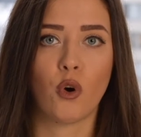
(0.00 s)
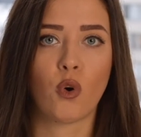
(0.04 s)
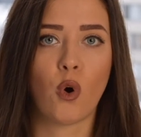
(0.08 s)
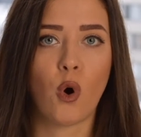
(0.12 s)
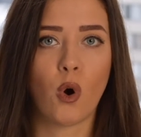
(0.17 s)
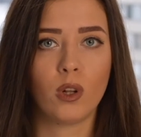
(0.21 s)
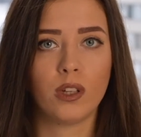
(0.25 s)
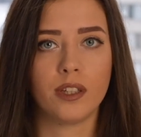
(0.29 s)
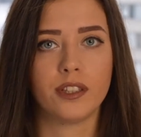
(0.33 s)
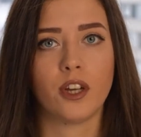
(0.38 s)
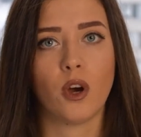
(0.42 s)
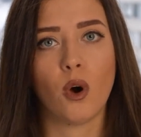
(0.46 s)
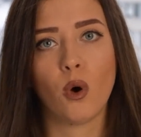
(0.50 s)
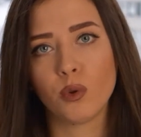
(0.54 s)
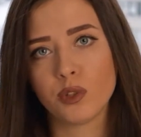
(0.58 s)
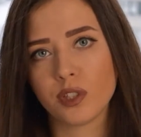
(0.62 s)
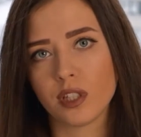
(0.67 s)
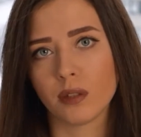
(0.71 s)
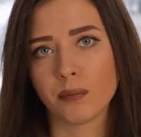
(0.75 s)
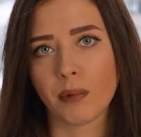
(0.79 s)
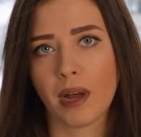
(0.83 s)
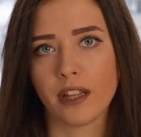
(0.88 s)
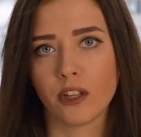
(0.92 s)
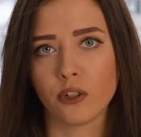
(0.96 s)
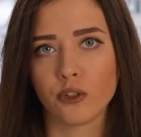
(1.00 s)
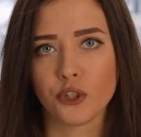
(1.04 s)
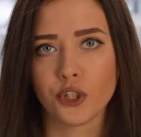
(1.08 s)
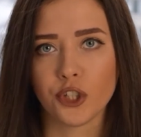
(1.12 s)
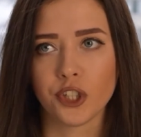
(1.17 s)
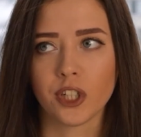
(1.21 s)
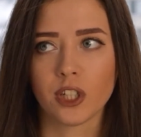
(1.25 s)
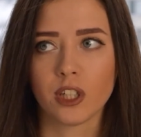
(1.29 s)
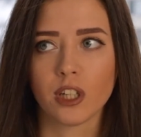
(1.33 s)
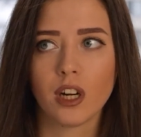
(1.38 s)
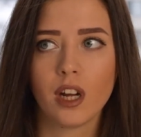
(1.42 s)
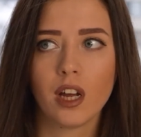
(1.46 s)
calling a hotel
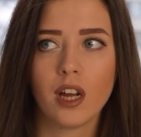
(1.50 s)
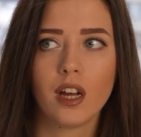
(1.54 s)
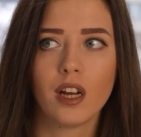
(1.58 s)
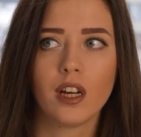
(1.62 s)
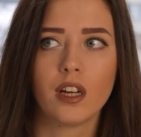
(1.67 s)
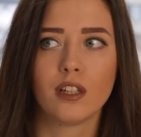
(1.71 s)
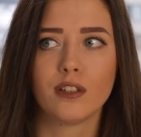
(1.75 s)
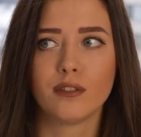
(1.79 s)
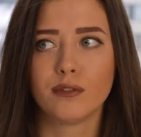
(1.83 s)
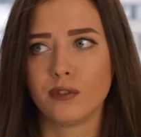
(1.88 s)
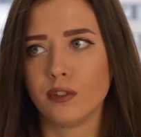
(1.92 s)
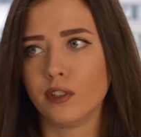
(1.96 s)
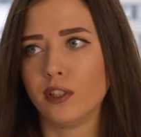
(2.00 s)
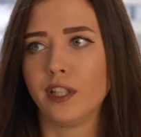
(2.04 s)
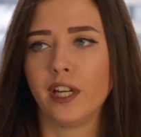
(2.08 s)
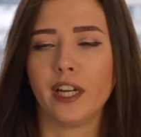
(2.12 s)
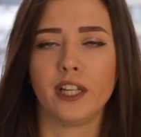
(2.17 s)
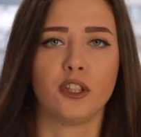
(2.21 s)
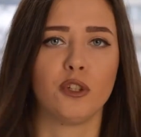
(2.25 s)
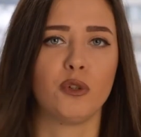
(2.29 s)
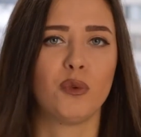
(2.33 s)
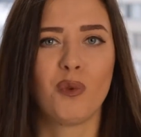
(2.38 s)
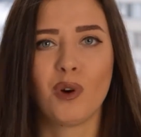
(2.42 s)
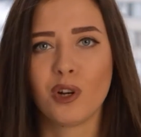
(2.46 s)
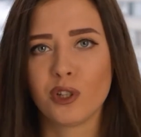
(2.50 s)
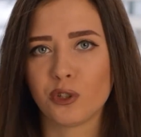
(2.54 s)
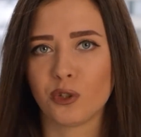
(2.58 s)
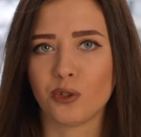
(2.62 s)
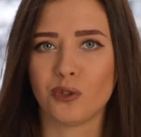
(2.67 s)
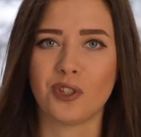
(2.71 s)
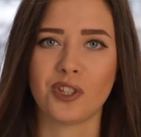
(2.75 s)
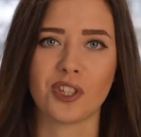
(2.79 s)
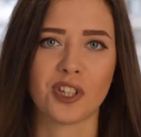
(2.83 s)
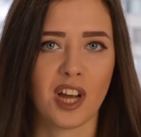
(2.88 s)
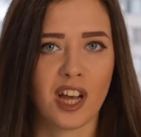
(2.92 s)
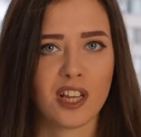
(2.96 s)
manager and you want to
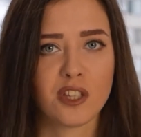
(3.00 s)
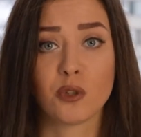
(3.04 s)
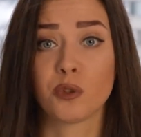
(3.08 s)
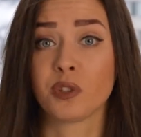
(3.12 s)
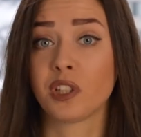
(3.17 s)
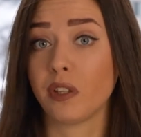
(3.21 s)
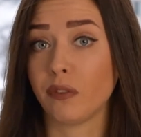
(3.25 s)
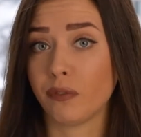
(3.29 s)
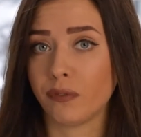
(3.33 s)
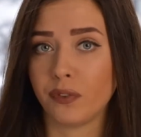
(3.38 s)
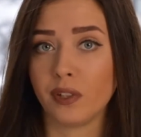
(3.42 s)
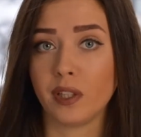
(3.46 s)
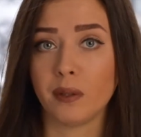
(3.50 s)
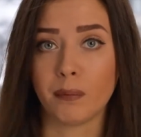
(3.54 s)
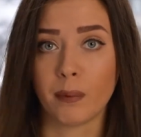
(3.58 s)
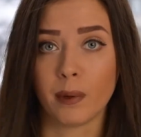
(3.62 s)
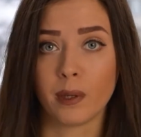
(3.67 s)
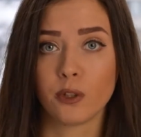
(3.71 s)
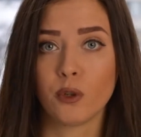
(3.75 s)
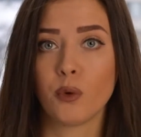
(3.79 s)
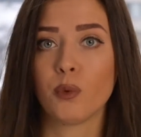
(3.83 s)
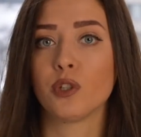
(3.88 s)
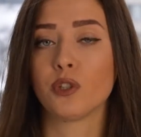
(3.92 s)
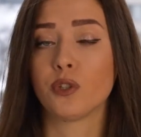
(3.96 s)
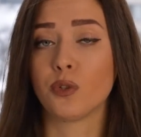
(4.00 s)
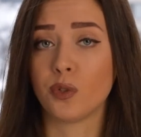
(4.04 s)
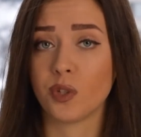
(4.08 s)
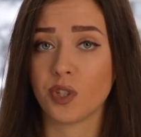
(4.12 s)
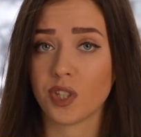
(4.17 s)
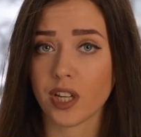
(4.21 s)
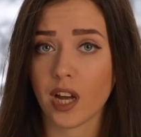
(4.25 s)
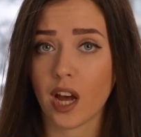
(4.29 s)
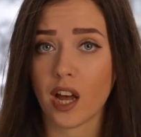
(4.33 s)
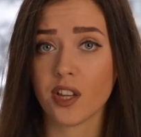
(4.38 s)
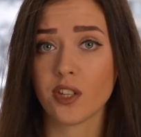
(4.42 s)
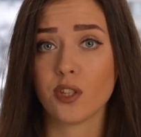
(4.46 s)
discuss or you want to
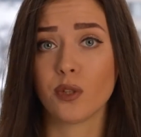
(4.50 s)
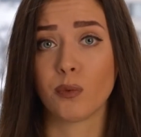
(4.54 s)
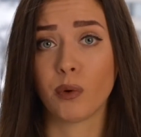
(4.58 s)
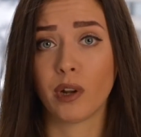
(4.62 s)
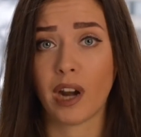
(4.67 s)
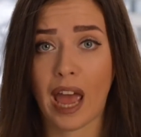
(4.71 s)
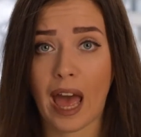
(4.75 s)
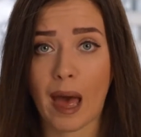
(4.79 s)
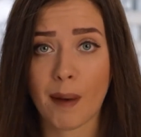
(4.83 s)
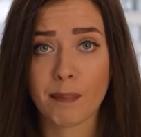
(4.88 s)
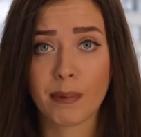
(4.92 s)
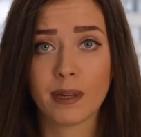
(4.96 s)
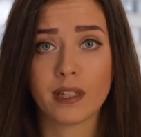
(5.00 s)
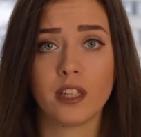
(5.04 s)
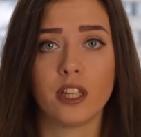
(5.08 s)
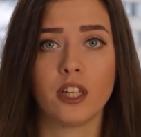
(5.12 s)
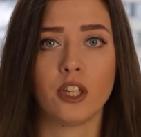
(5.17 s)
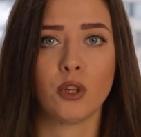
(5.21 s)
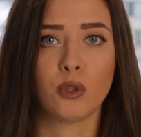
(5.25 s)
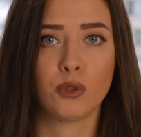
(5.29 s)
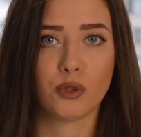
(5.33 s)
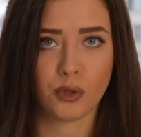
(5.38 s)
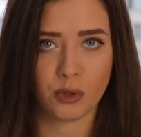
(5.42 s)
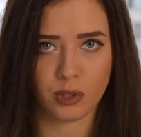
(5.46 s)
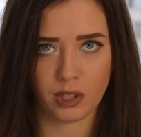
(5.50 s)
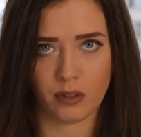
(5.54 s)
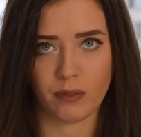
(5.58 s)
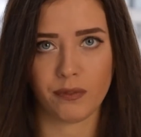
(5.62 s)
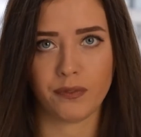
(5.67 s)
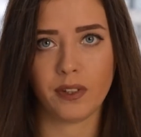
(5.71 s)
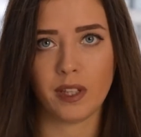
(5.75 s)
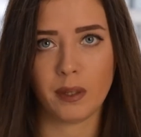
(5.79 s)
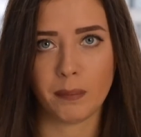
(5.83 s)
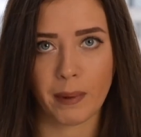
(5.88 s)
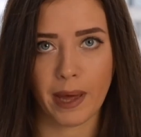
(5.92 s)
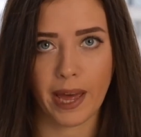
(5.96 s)
discuss what happened and also give
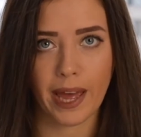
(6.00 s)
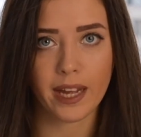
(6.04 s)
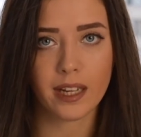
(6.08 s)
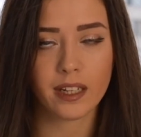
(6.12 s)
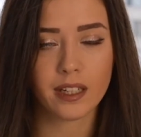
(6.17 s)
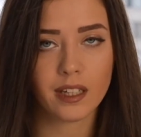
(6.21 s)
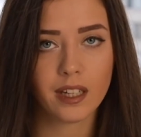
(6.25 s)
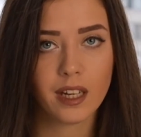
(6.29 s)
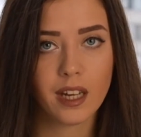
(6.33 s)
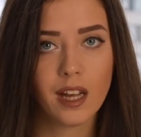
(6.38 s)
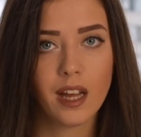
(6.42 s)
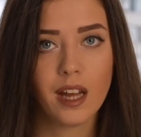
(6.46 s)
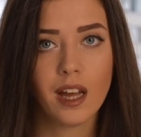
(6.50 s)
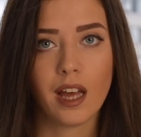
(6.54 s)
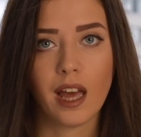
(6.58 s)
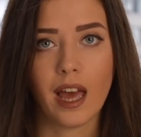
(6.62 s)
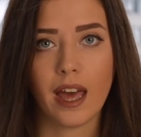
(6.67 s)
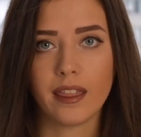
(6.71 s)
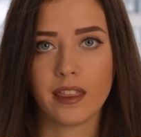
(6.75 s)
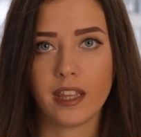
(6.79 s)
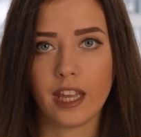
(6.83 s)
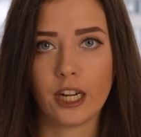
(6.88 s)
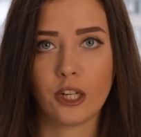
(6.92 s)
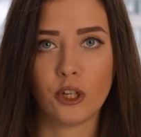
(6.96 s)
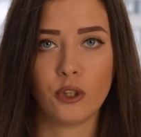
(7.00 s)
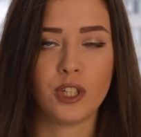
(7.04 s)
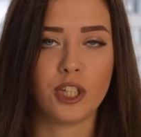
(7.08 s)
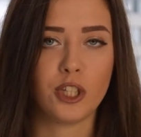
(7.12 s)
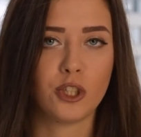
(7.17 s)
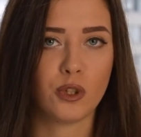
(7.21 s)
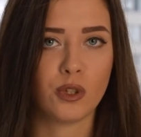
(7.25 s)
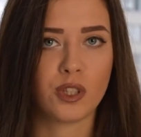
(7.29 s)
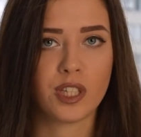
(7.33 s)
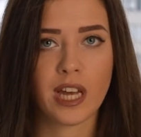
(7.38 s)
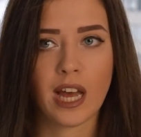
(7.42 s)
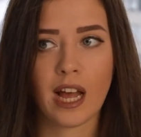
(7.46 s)
feedback. And then you need
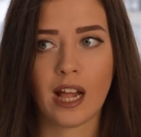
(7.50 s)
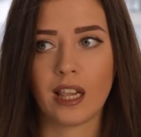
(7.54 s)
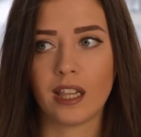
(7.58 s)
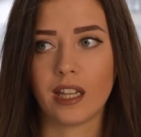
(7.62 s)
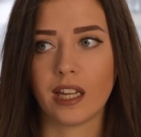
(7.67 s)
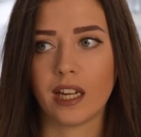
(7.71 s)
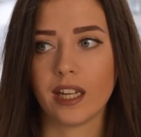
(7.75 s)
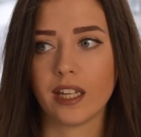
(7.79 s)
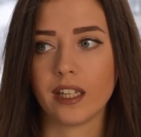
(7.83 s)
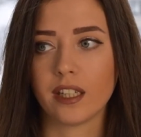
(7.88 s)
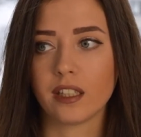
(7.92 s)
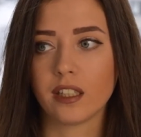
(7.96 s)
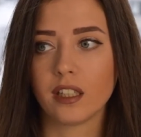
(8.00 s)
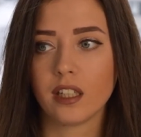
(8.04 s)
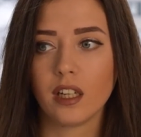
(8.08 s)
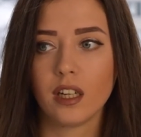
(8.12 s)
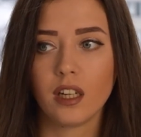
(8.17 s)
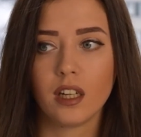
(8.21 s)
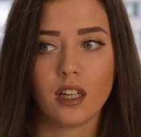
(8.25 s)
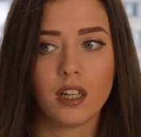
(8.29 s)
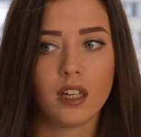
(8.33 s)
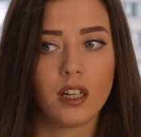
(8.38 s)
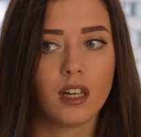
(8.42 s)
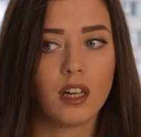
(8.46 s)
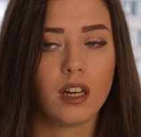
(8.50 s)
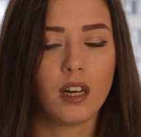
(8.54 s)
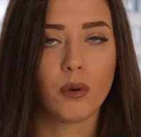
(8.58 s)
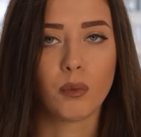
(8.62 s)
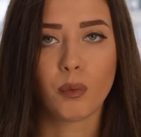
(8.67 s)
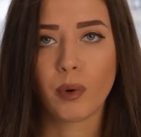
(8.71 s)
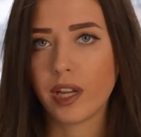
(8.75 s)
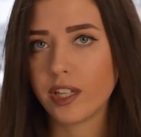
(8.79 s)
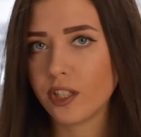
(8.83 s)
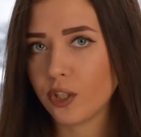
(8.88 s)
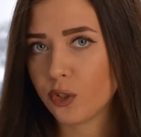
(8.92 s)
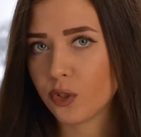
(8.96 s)
to tell like
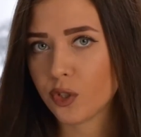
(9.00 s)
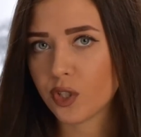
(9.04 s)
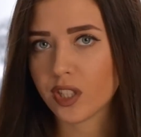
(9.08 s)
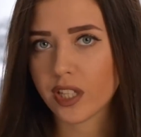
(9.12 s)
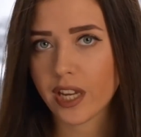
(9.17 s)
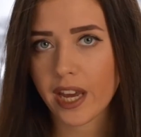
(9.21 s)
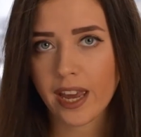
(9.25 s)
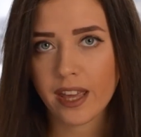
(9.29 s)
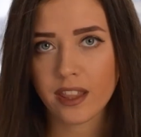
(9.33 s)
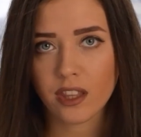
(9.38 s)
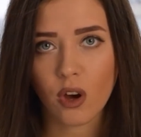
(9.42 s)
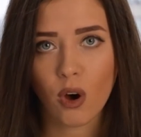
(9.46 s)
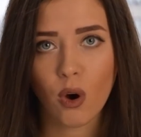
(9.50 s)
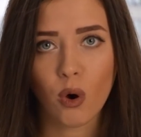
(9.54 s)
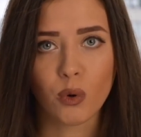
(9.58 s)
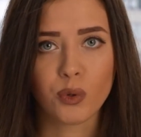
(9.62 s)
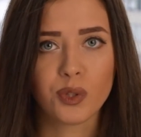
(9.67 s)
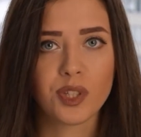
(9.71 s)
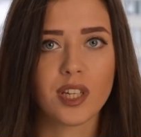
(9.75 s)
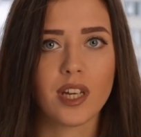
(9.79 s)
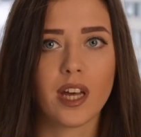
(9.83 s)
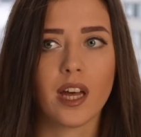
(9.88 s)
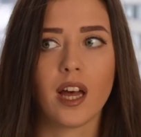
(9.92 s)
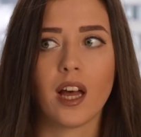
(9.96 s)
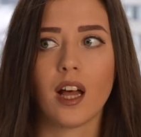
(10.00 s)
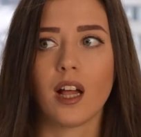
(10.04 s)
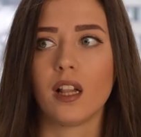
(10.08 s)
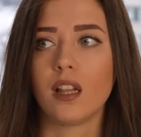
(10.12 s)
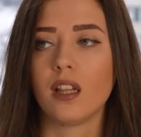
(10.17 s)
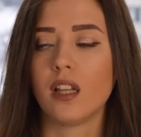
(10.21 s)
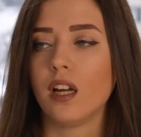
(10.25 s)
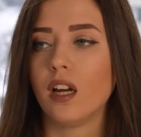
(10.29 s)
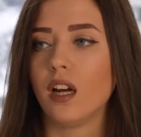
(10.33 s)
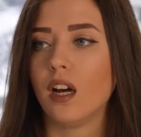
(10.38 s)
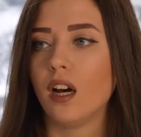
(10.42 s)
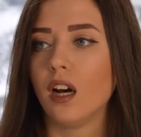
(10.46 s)
when did you stay in the
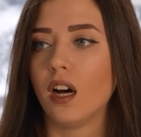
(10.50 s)
hotel,